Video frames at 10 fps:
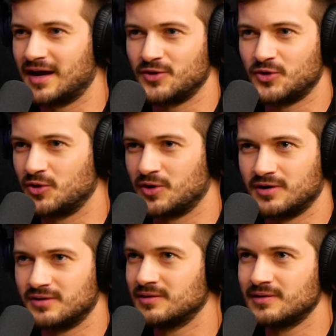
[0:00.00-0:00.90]
Either
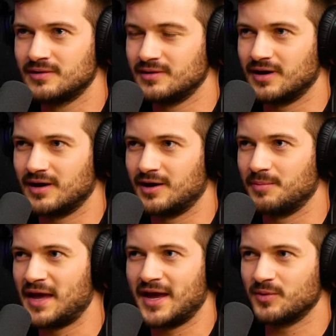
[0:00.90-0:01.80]
your uh,
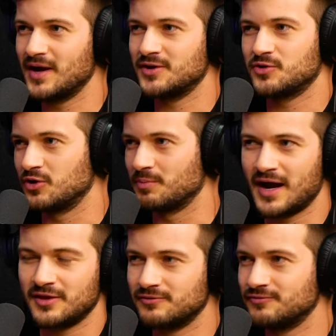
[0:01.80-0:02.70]
paying rent or you're
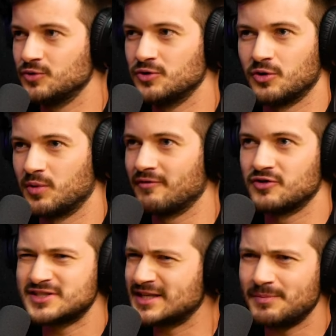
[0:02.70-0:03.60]
buying the food or whatever
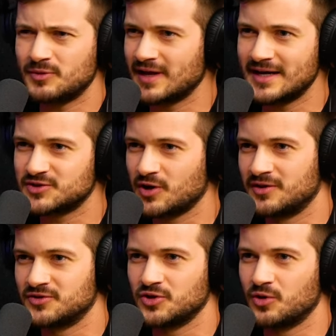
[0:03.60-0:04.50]
just to keep the lights
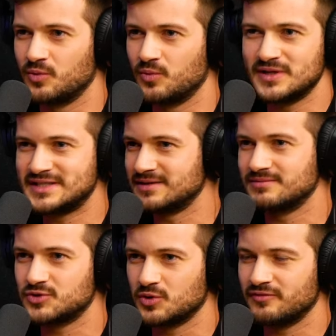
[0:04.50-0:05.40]
on. So was it
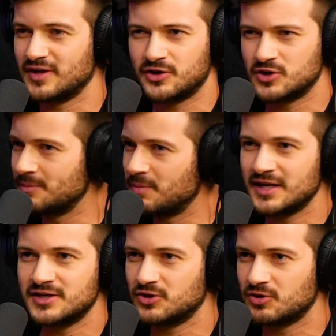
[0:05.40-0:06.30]
sort of like you're dipping
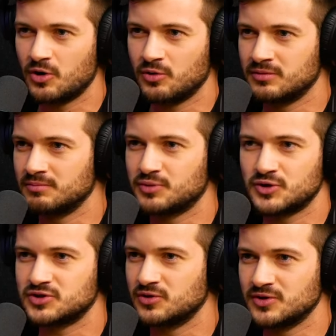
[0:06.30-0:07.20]
into your own
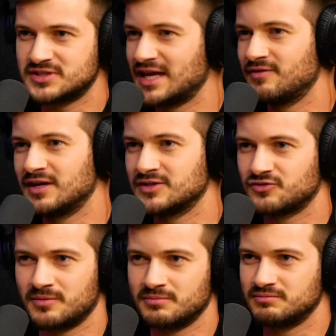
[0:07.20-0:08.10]
personal savings
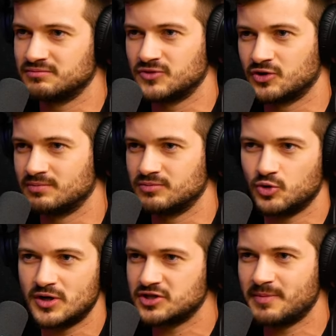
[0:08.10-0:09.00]
from your
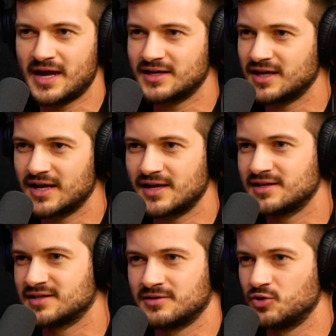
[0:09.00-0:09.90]
Deutsche Bank
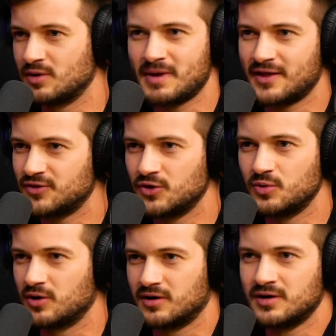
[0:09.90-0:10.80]
days and you and Matthew
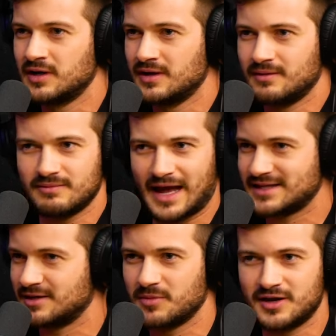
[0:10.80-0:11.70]
or
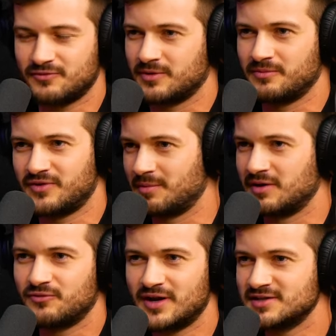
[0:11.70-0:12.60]
asking money from family
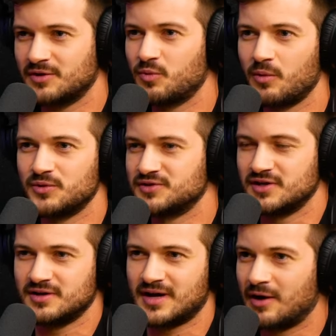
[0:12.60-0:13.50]
and friends? Like what was
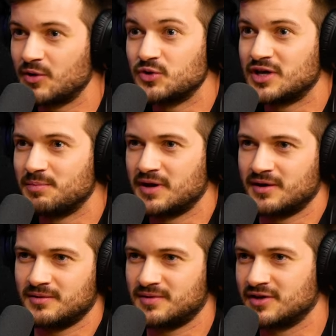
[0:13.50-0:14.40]
the, how were you
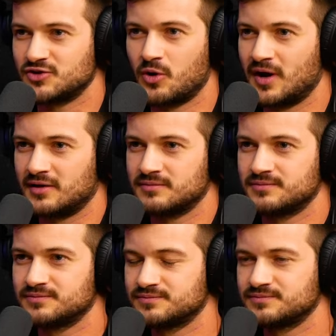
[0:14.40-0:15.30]
keeping things going?
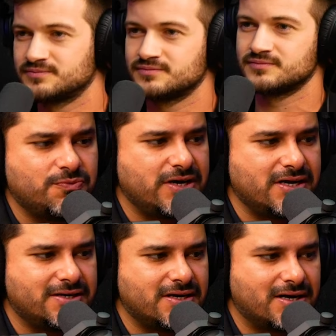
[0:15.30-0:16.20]
So
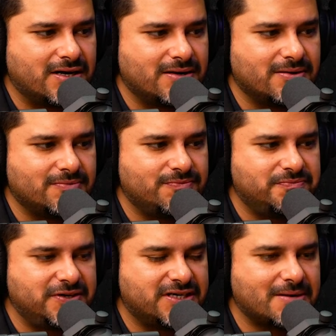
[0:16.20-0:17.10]
we'd, uh,
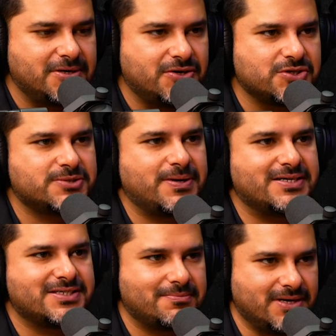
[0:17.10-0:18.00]
we'd committed to
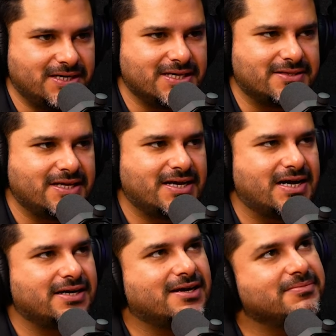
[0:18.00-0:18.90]
spend some money. I think I
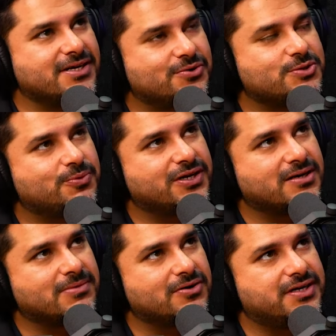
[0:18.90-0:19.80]
had committed to put in
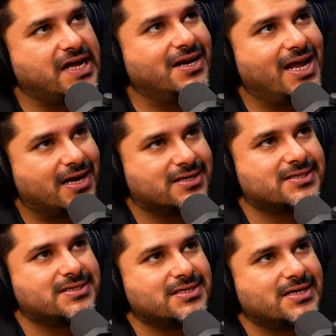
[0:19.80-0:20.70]
about 10
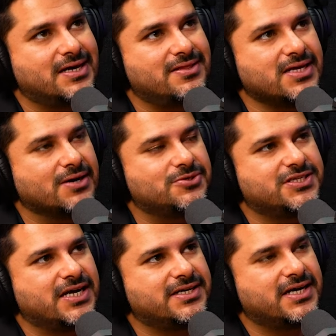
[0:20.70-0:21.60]
lakhs at the
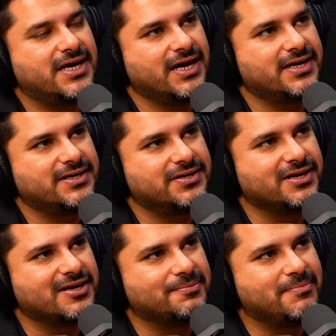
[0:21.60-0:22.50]
outset and
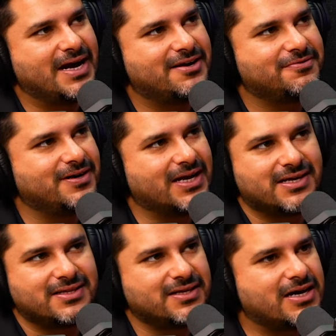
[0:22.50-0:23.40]
uh, Matt,
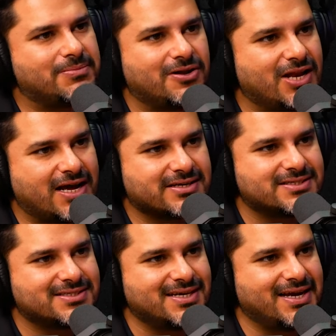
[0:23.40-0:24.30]
like I think a couple of
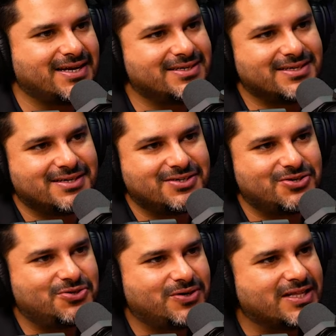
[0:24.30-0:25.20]
lakhs. And, uh, you
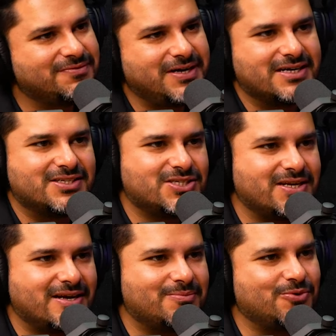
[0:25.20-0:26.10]
know, together we had this
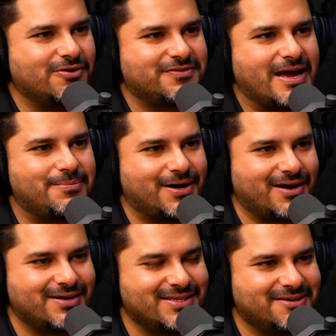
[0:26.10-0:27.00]
little pool of
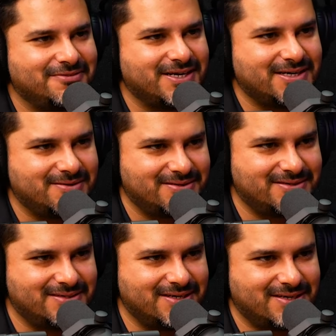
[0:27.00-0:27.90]
capital that we had
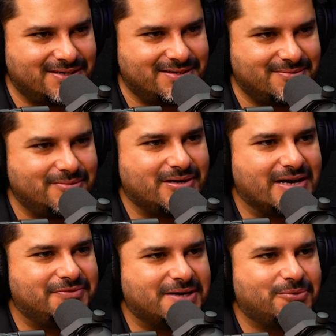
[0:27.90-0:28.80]
uh,
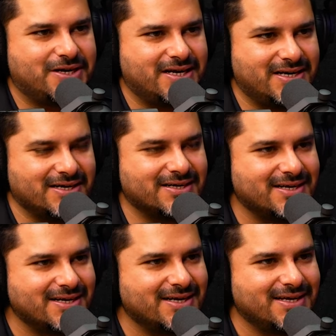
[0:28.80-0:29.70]
we had put in. And
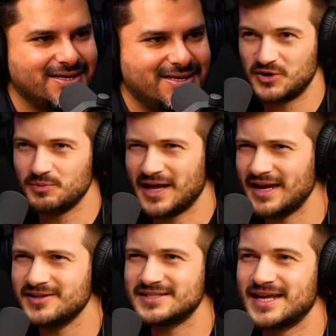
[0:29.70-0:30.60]
were you
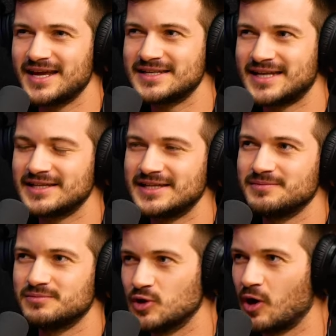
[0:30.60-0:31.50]
planning on staying in
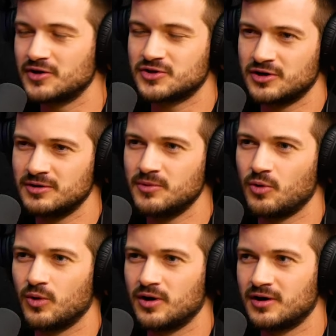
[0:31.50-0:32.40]
Delhi long term,
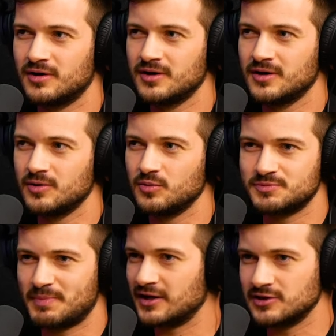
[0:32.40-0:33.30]
or
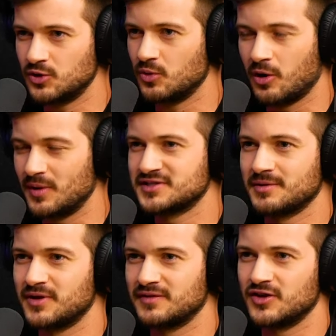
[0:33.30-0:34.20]
was Bengaluru always
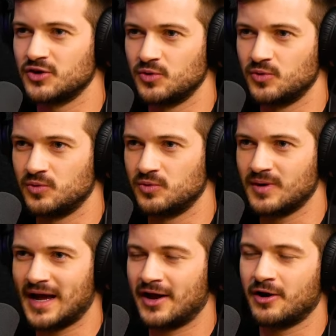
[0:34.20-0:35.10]
something that you
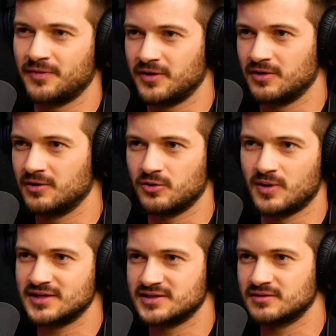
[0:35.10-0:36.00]
had on the
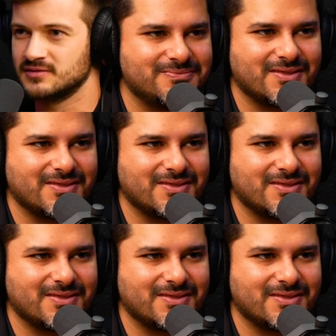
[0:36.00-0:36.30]
horizon?